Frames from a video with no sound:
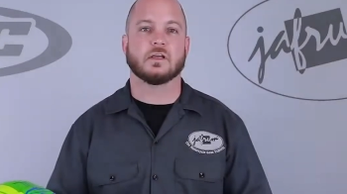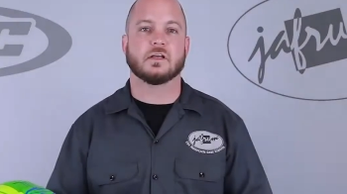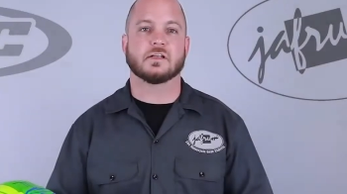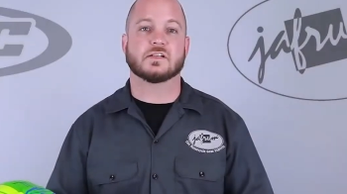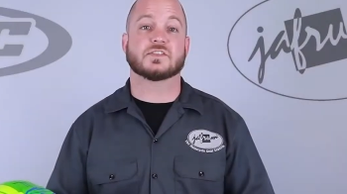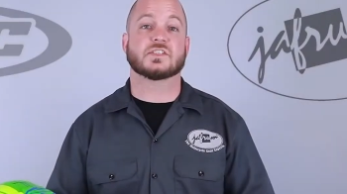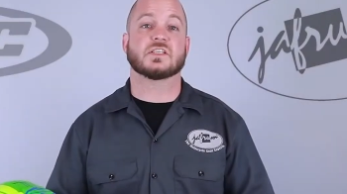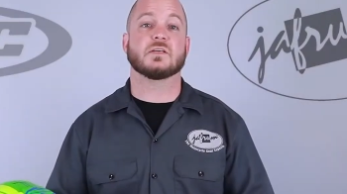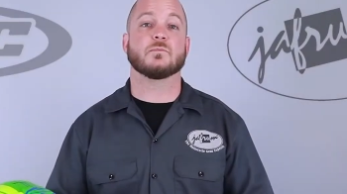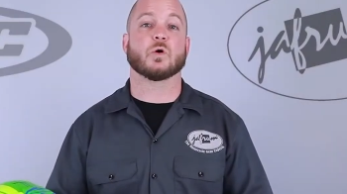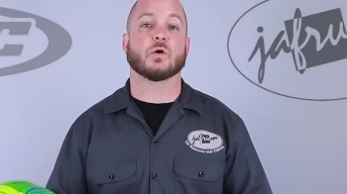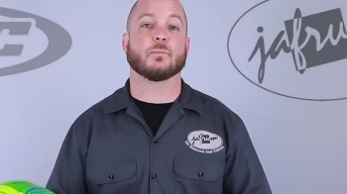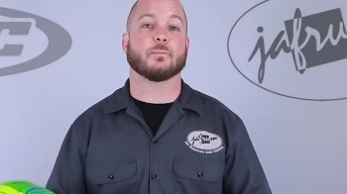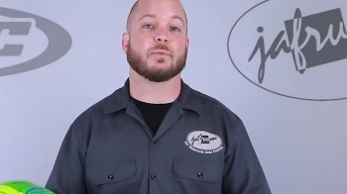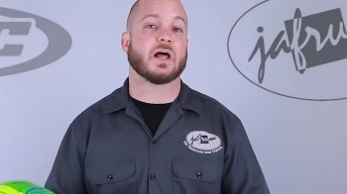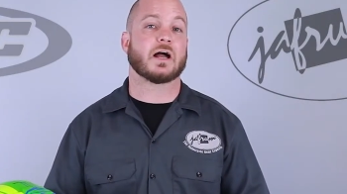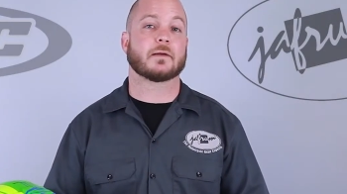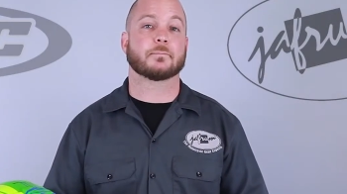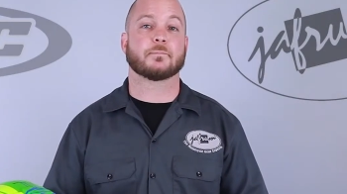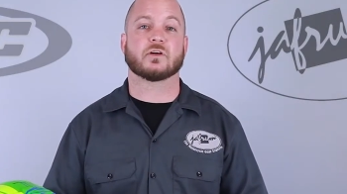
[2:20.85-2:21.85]
To see more
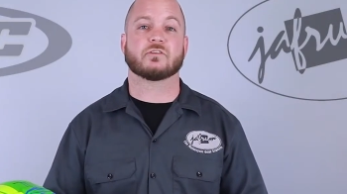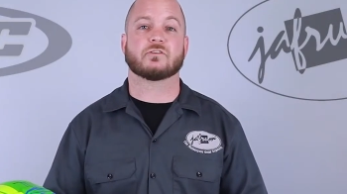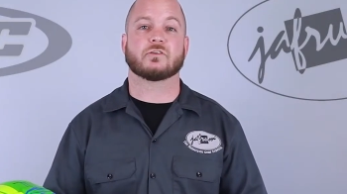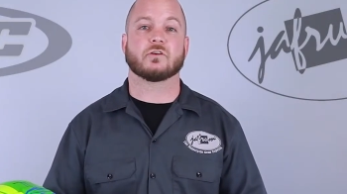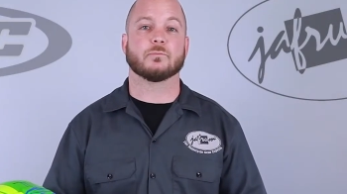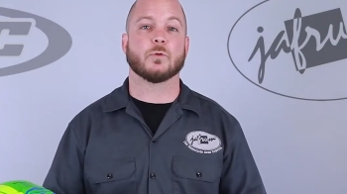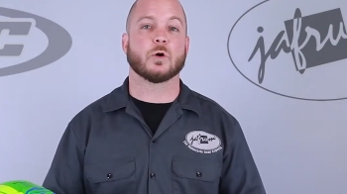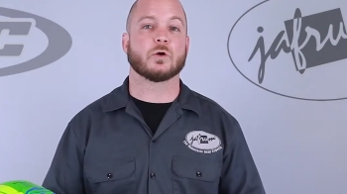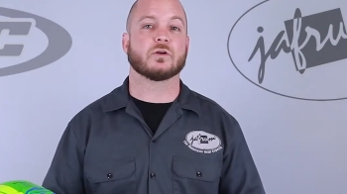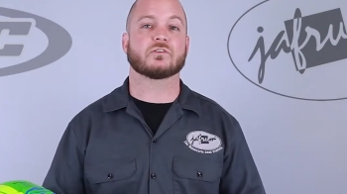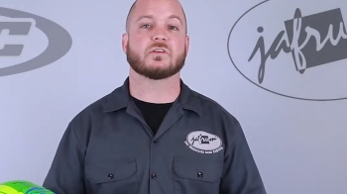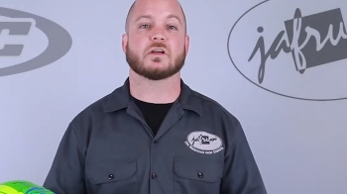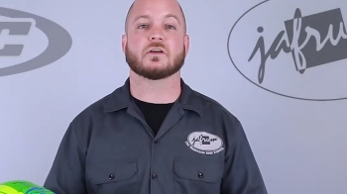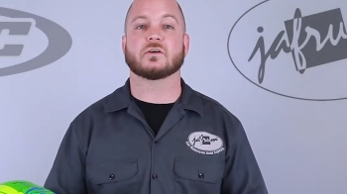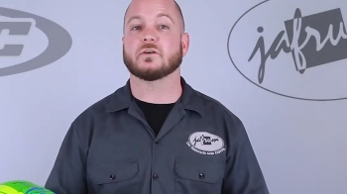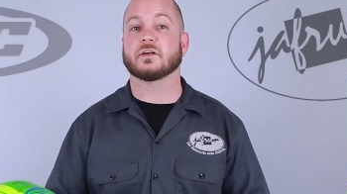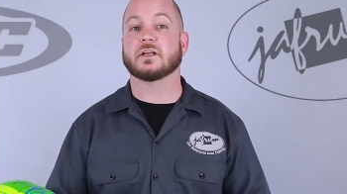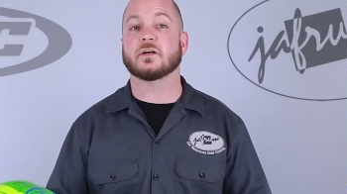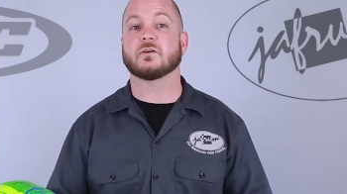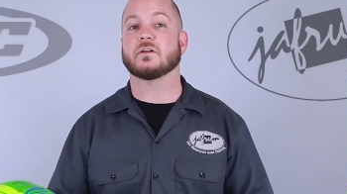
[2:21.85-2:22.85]
blockbuster
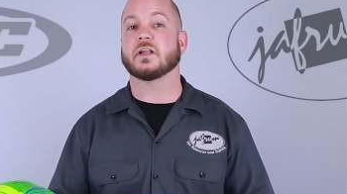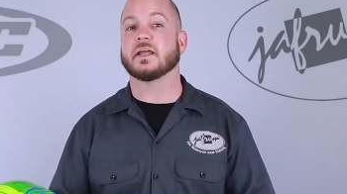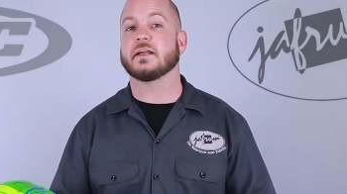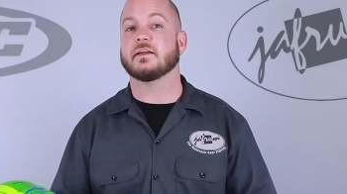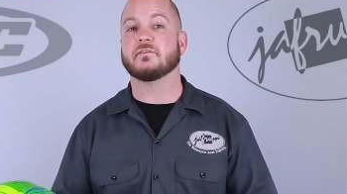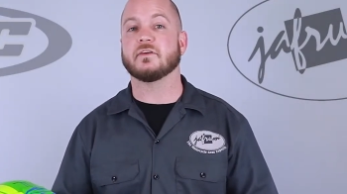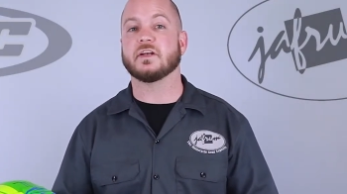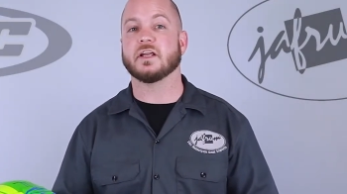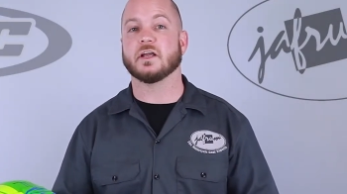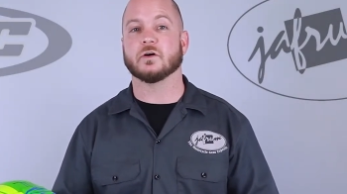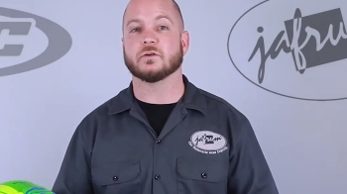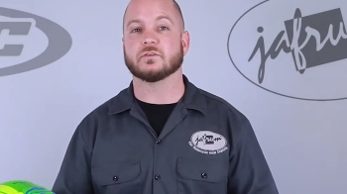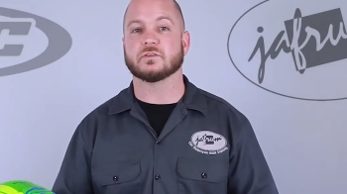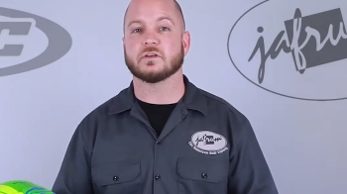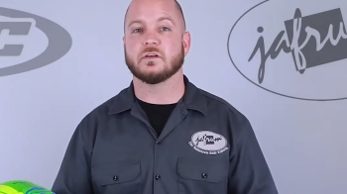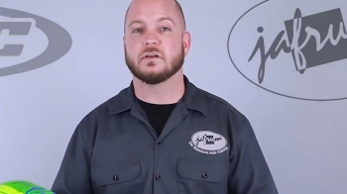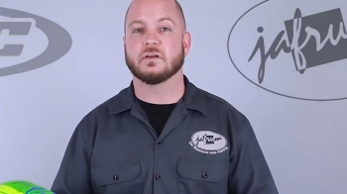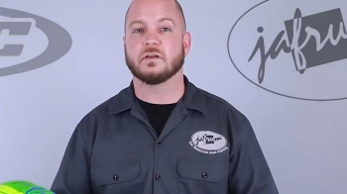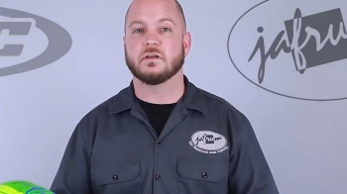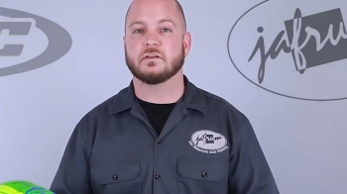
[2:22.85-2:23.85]
motorcycle gear-related videos,
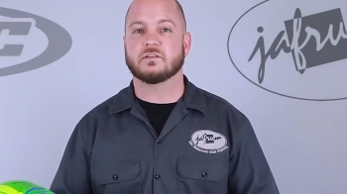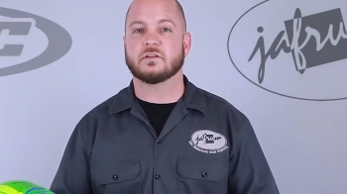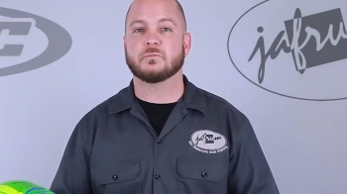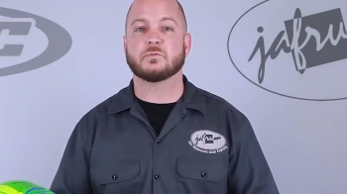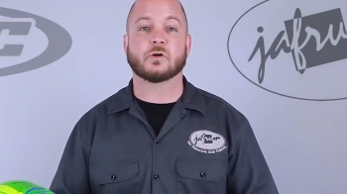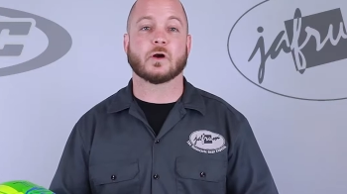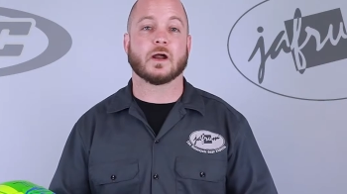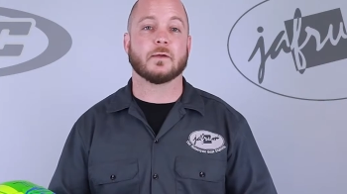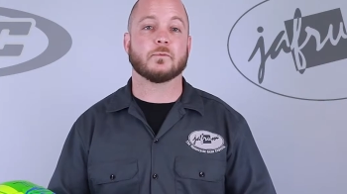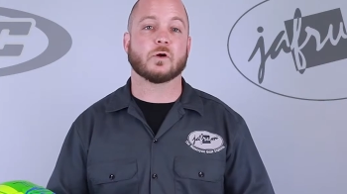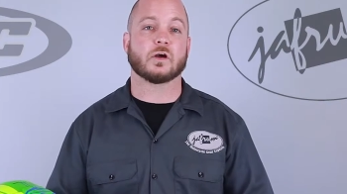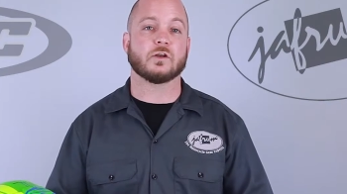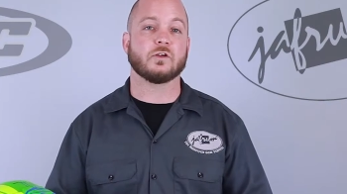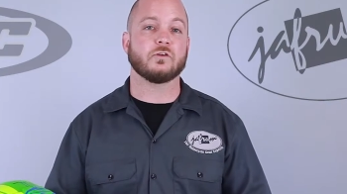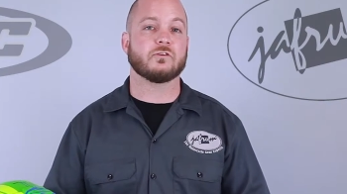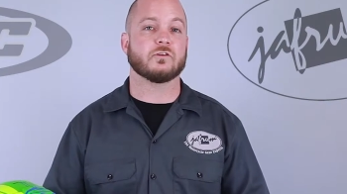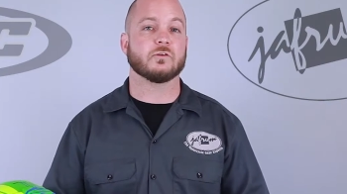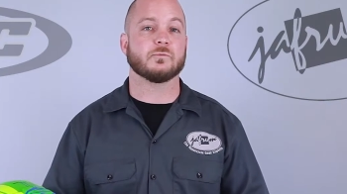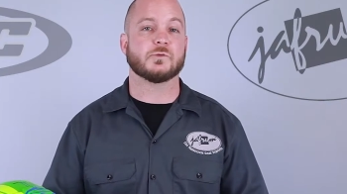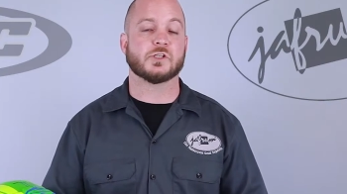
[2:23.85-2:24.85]
subscribe to our
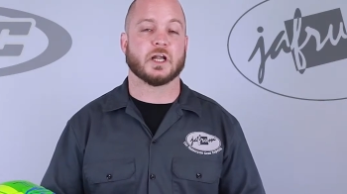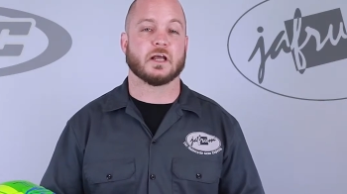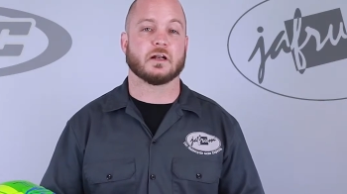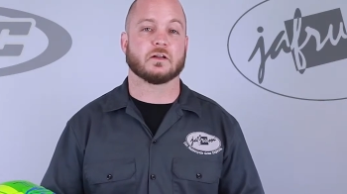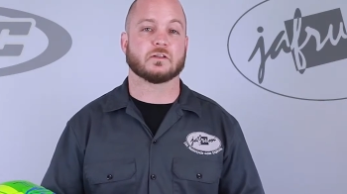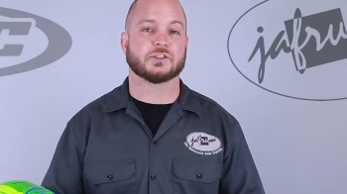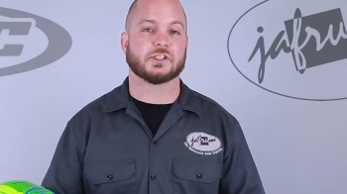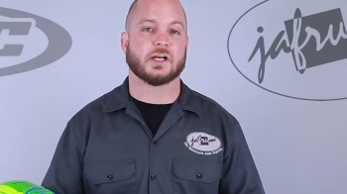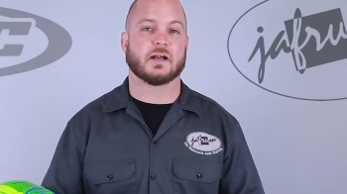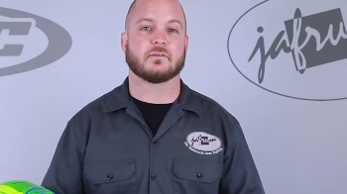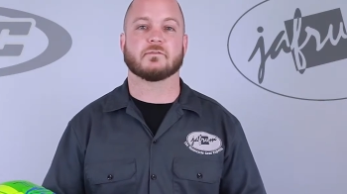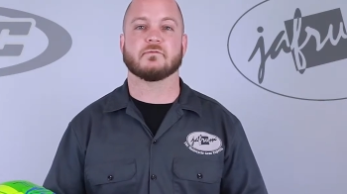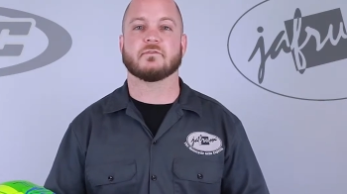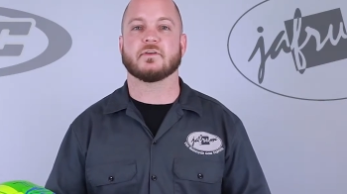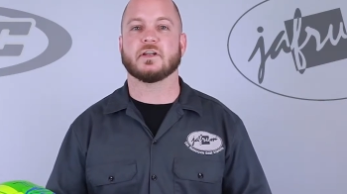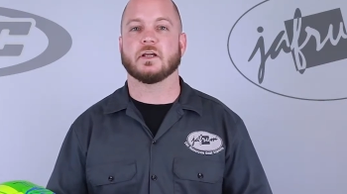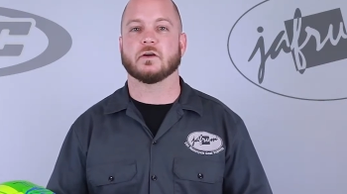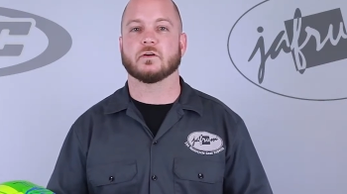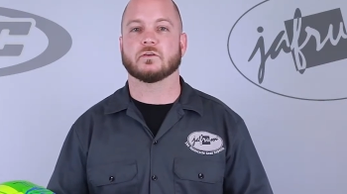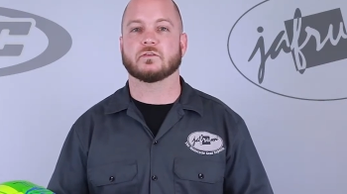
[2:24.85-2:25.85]
YouTube channel, Jafrum
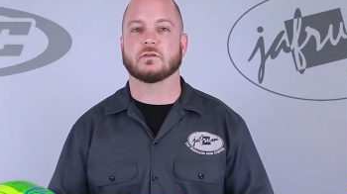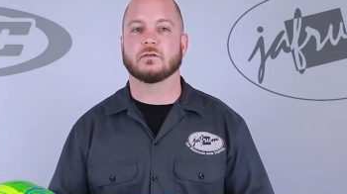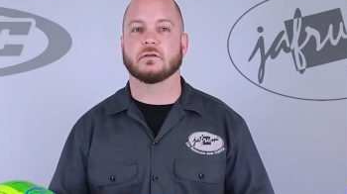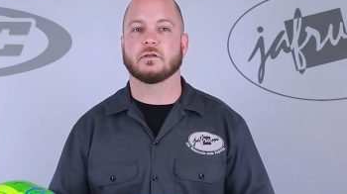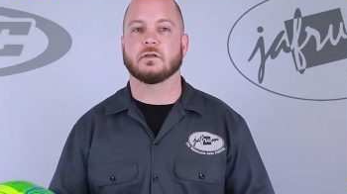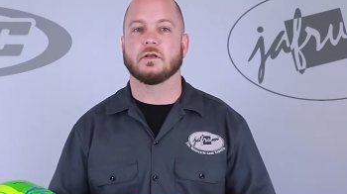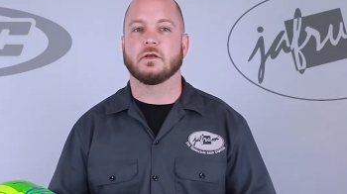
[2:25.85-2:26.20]
Videos.